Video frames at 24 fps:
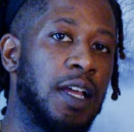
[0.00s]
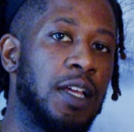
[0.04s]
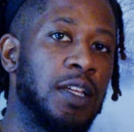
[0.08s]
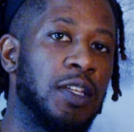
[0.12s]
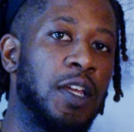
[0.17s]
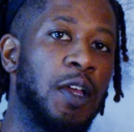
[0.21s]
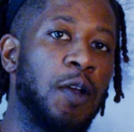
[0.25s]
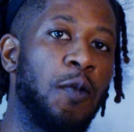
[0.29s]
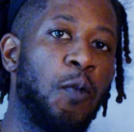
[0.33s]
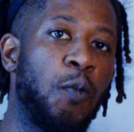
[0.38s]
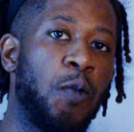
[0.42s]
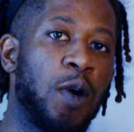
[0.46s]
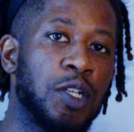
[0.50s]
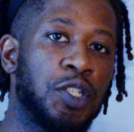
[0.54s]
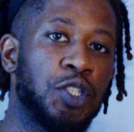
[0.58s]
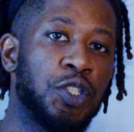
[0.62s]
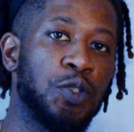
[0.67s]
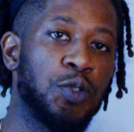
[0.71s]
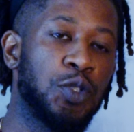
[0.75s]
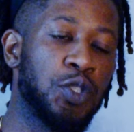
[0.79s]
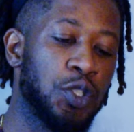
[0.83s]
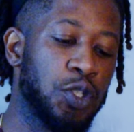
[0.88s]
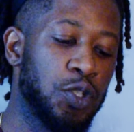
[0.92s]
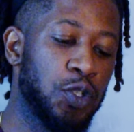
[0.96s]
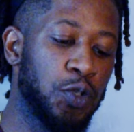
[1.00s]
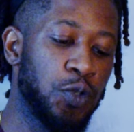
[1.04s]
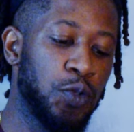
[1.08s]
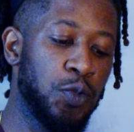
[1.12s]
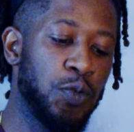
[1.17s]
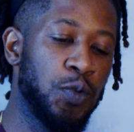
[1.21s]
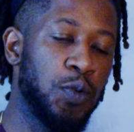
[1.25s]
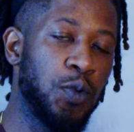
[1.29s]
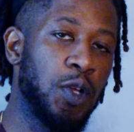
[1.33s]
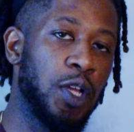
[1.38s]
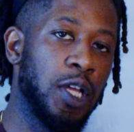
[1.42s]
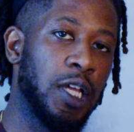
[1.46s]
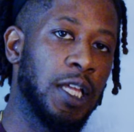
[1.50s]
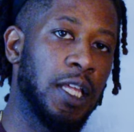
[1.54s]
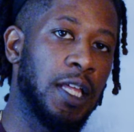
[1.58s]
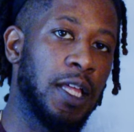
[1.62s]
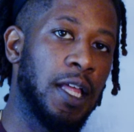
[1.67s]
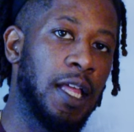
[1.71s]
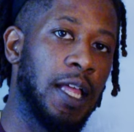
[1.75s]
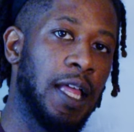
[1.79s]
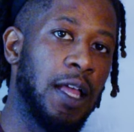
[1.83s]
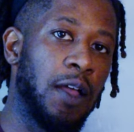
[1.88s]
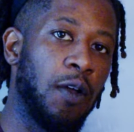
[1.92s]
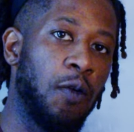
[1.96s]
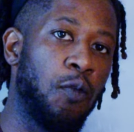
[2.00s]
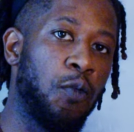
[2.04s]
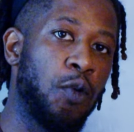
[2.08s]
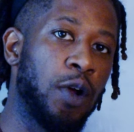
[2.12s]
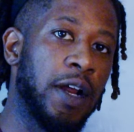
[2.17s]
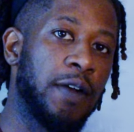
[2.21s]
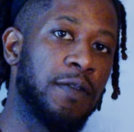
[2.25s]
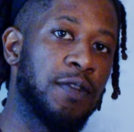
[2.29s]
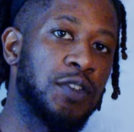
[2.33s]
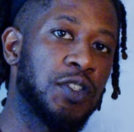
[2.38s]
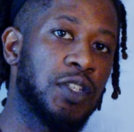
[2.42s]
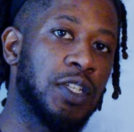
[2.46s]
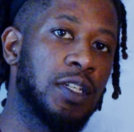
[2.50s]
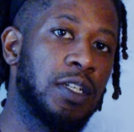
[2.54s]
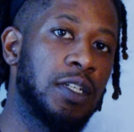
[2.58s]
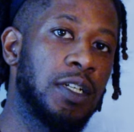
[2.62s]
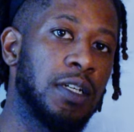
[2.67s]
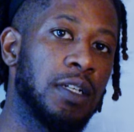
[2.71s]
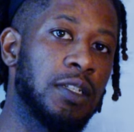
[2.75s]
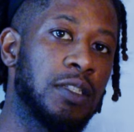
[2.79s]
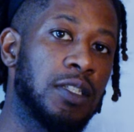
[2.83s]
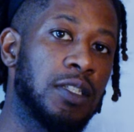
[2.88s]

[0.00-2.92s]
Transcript: And once you scoot whatever's cooked